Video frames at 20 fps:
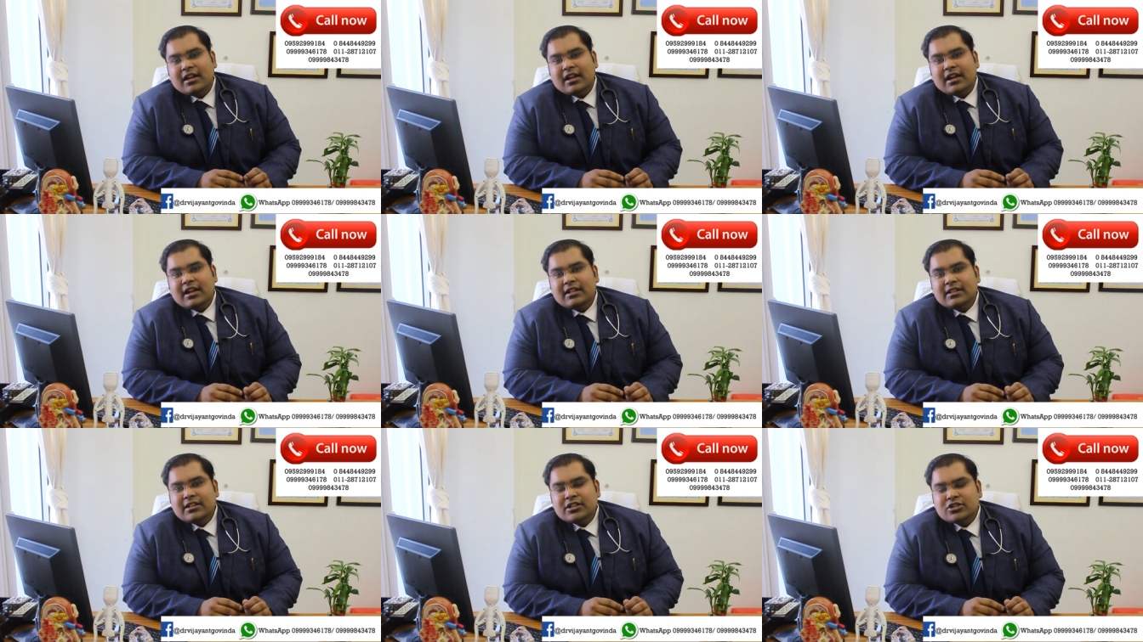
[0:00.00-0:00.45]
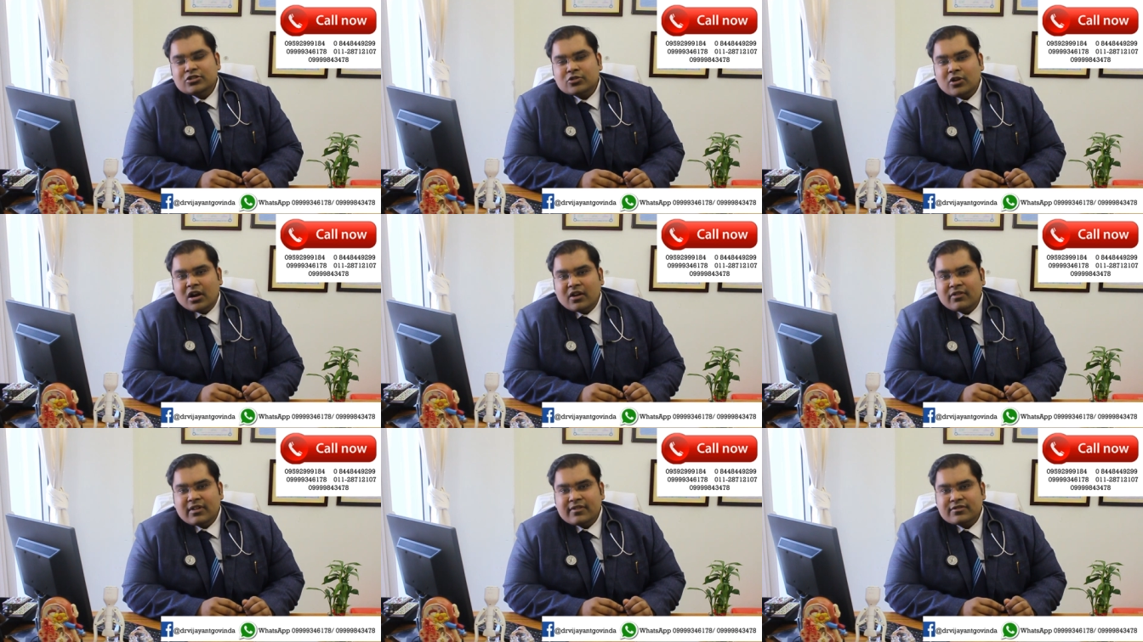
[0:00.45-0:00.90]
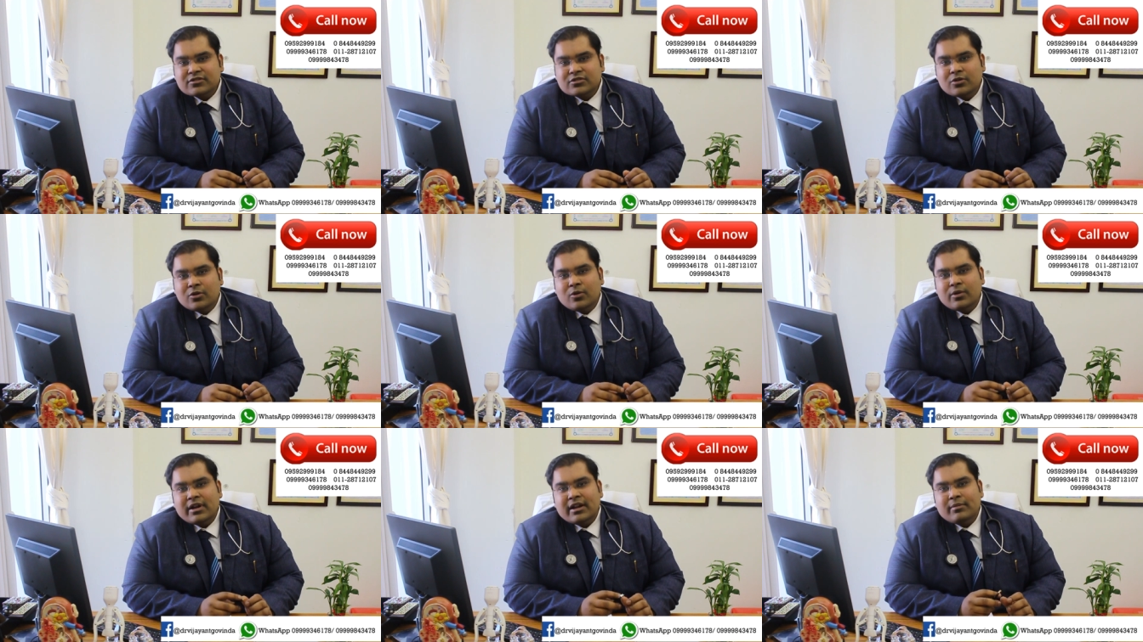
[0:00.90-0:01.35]
and these shock waves
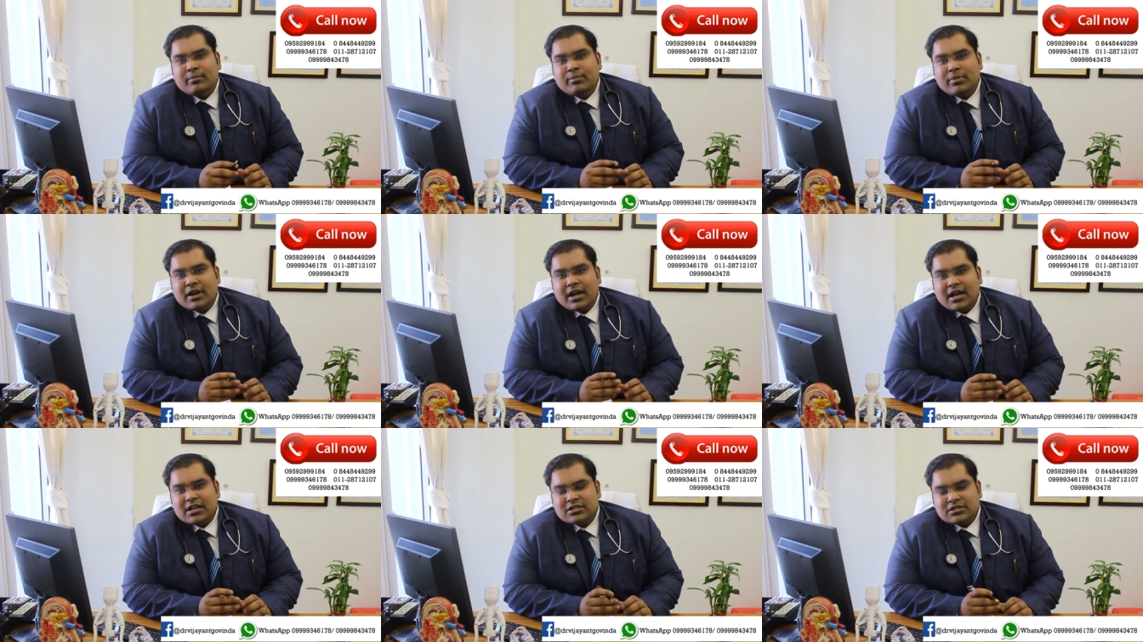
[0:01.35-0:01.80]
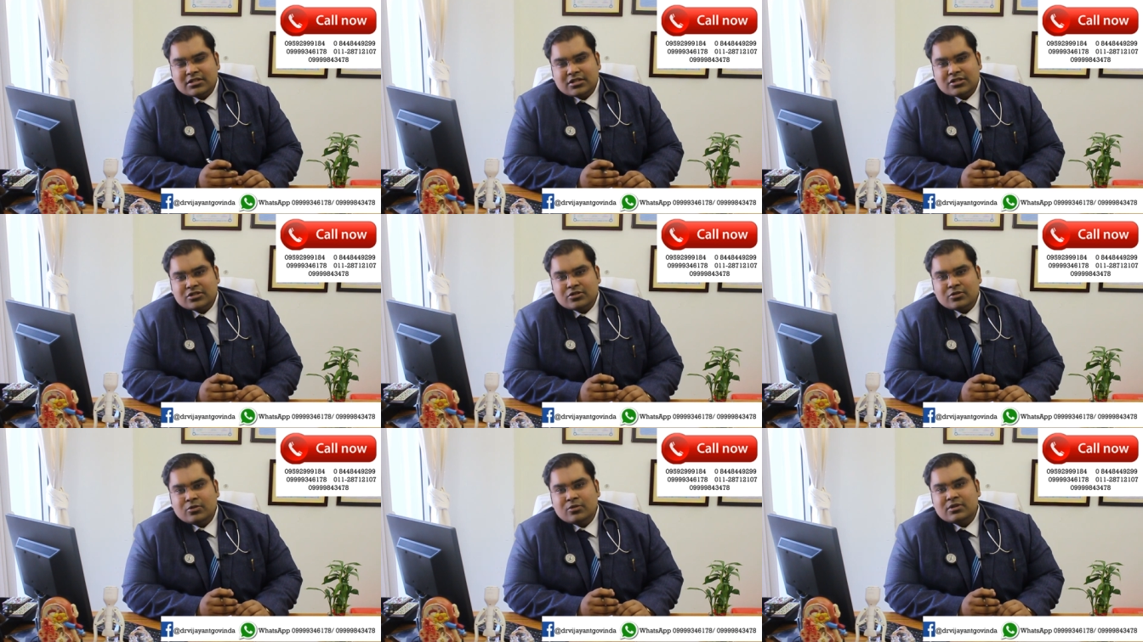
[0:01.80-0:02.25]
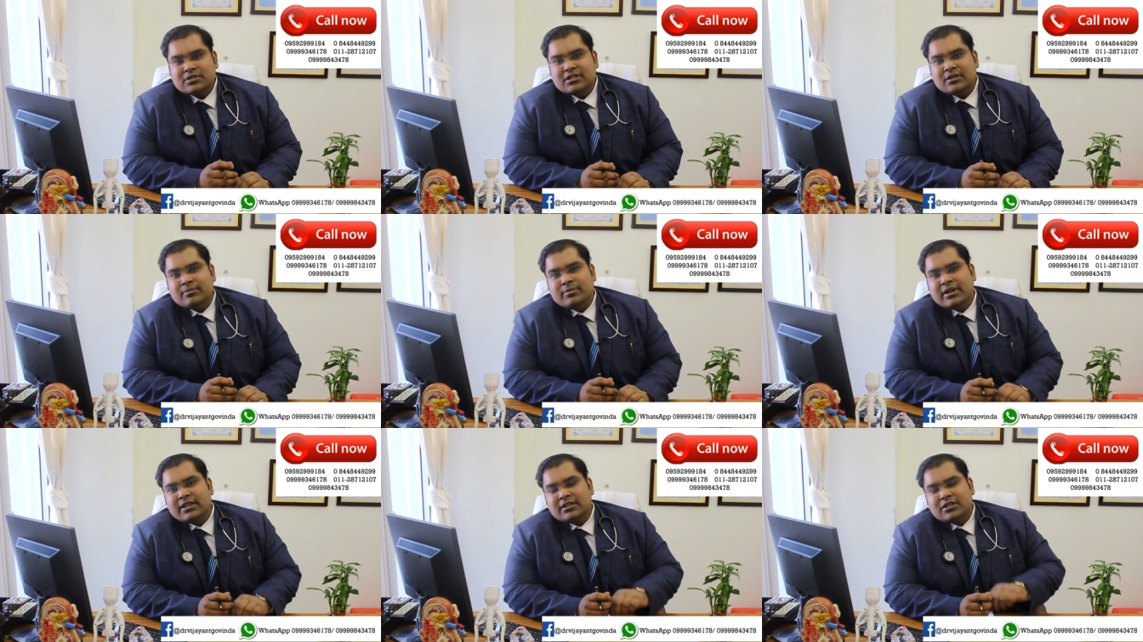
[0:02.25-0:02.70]
go and blast the stones
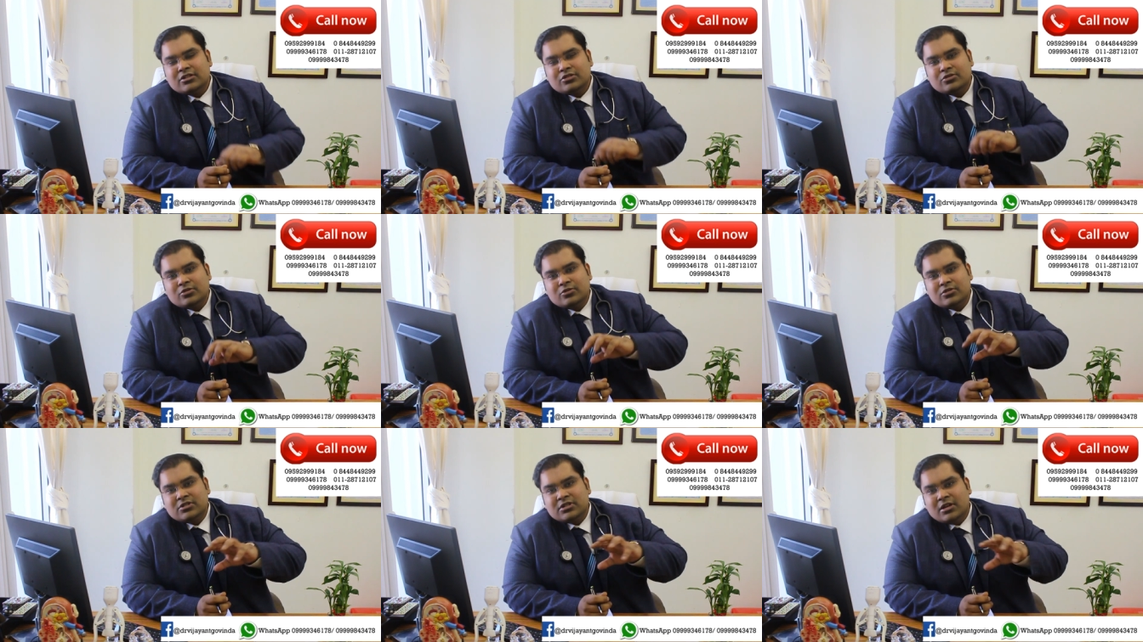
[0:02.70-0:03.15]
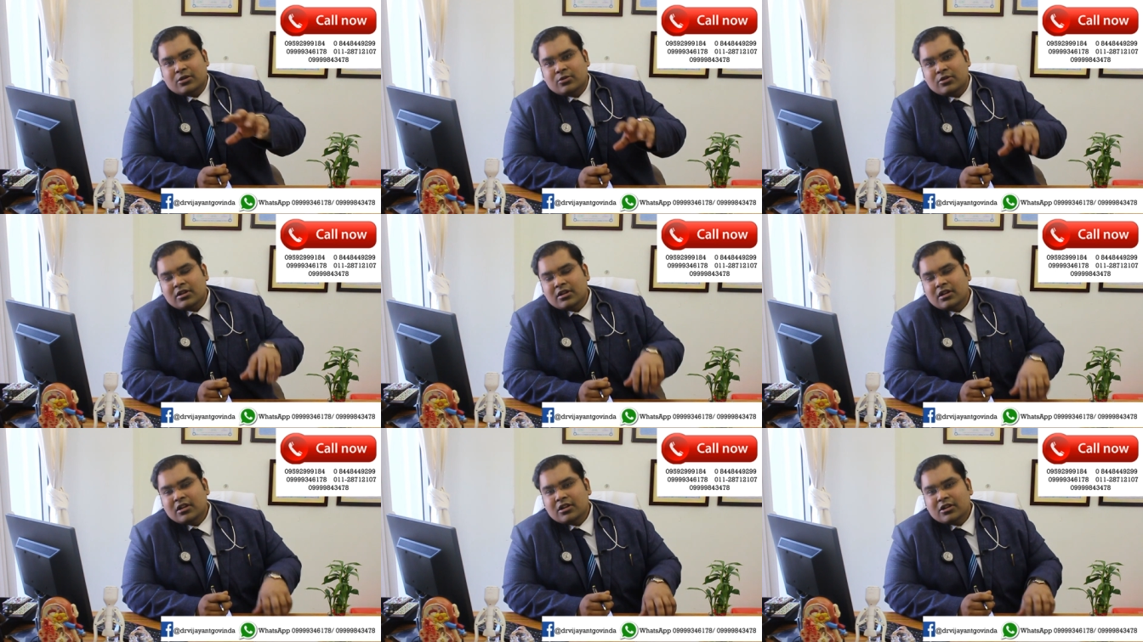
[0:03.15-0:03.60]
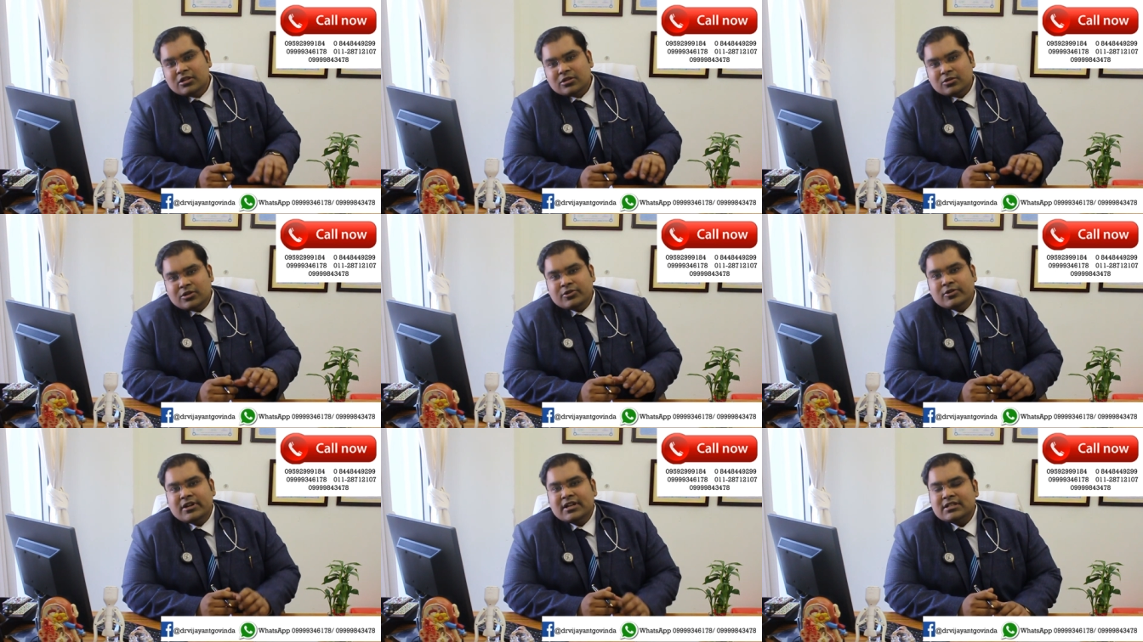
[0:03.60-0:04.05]
and bring the stones out
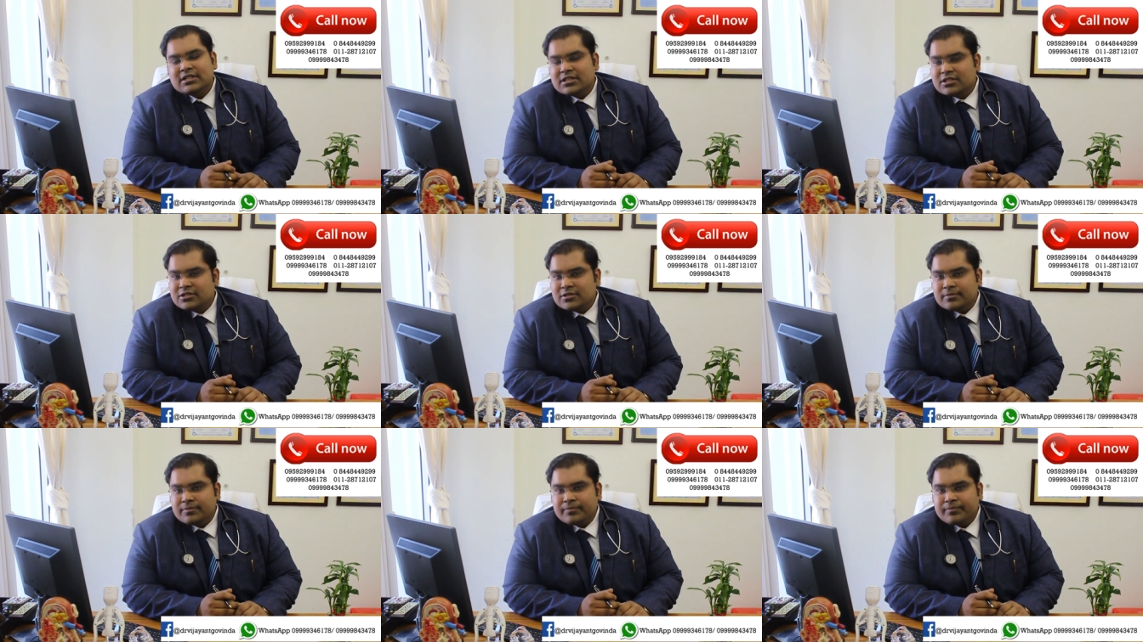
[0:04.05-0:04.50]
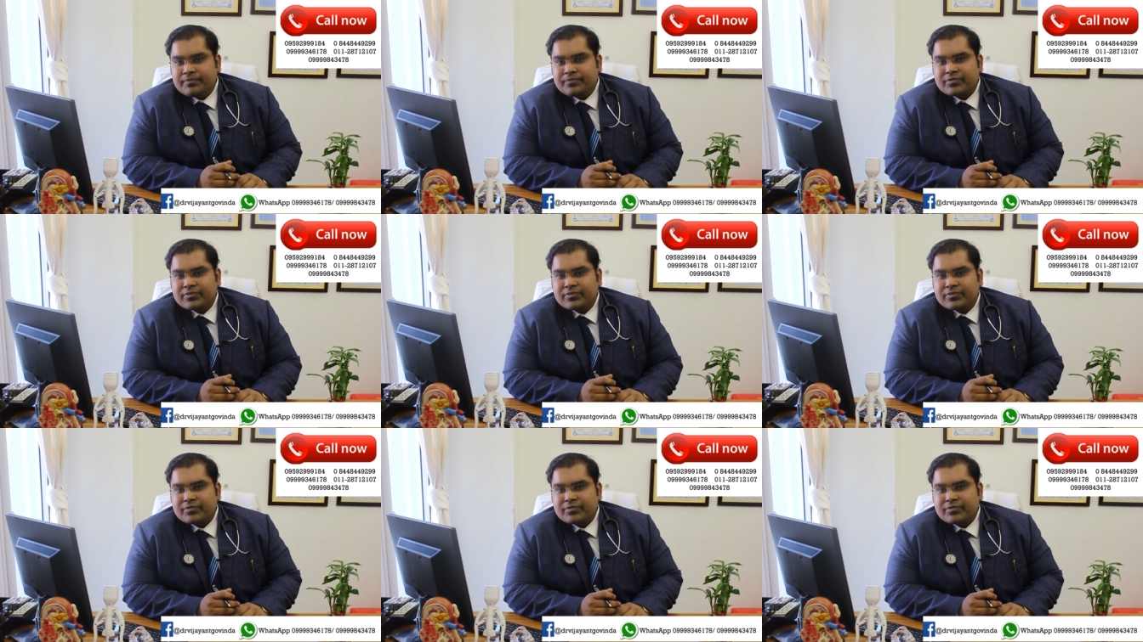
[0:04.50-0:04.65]
through the urinary system.